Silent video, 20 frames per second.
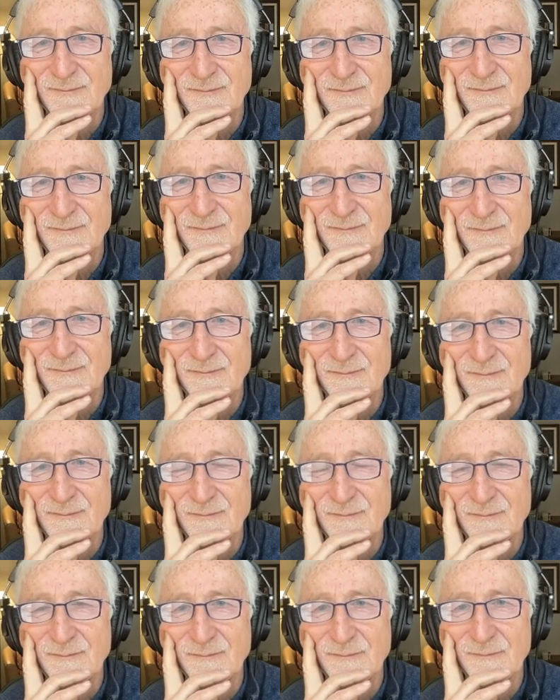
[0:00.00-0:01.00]

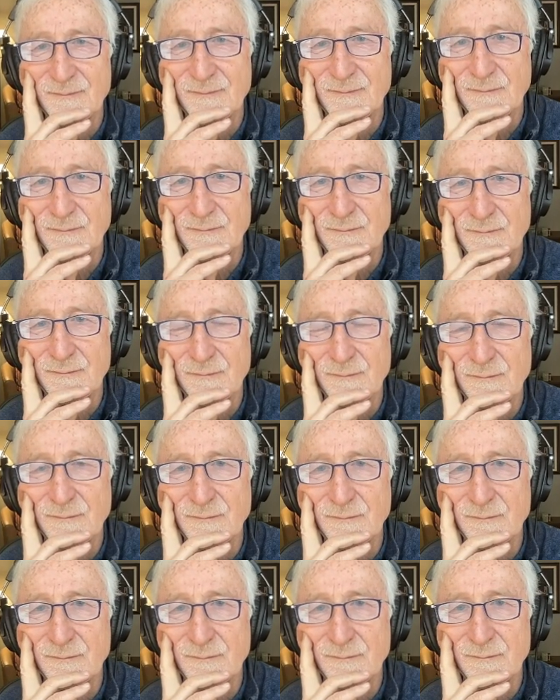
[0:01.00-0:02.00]

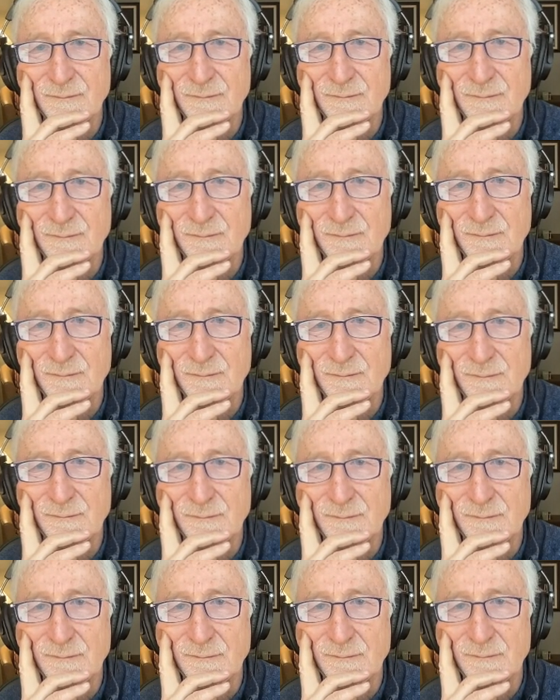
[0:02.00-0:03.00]

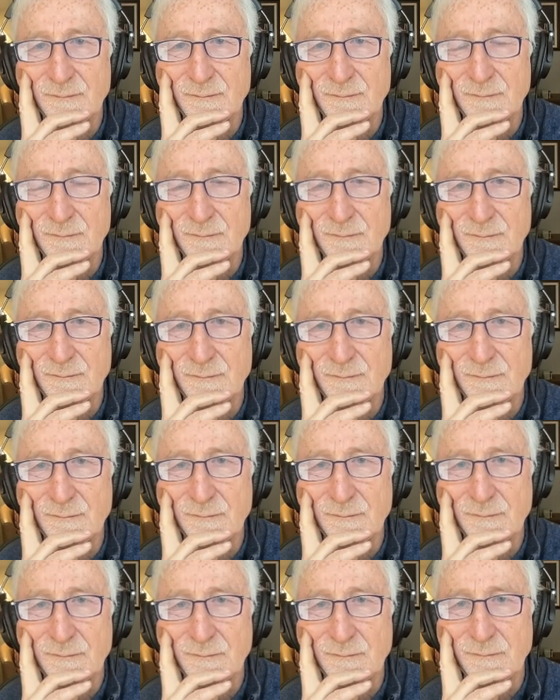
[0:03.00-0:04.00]

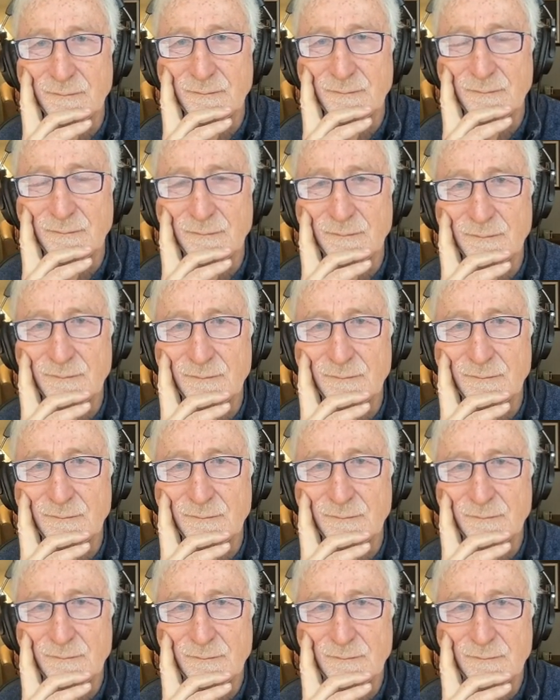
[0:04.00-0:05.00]

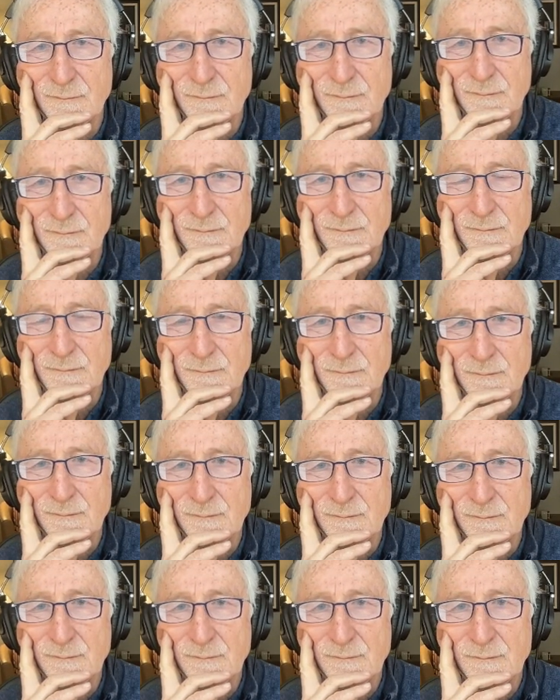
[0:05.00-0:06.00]

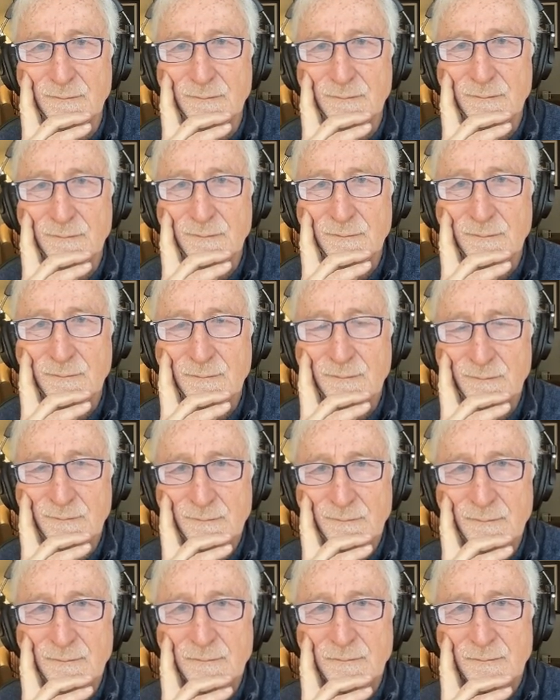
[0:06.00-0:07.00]

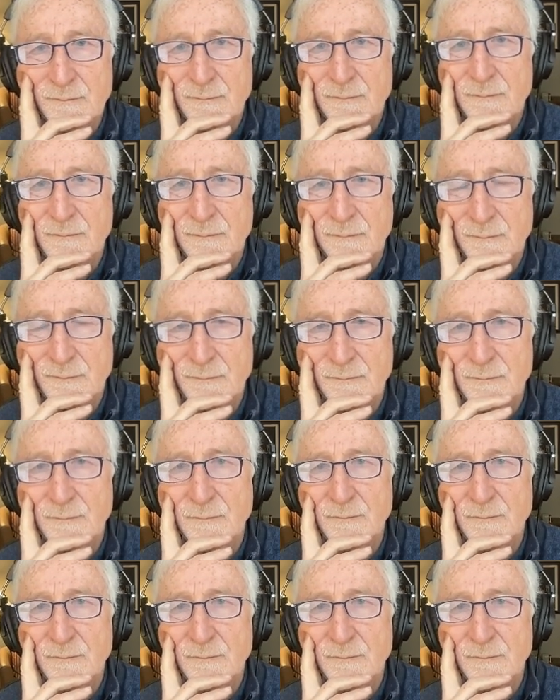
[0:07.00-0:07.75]
The person shown says nothing.